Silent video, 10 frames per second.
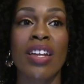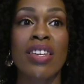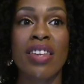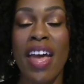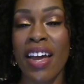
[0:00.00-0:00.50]

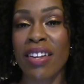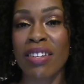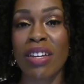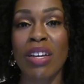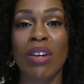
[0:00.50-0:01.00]

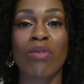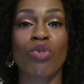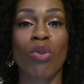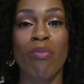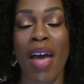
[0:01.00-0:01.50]
negative,
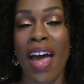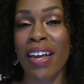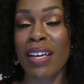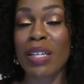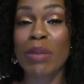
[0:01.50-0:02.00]

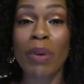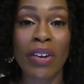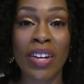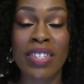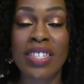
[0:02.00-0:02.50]
traumatic
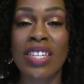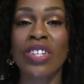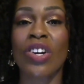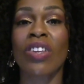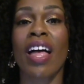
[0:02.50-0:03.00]
experiences
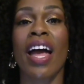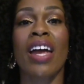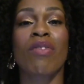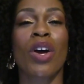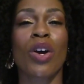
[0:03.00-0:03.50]
in your
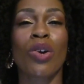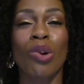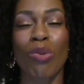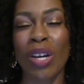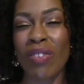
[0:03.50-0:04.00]
life,
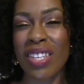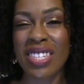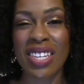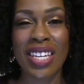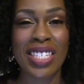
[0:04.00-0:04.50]

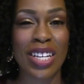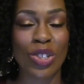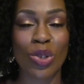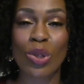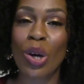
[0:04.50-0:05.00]
grievances
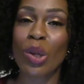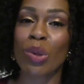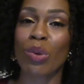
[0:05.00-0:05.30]
that you go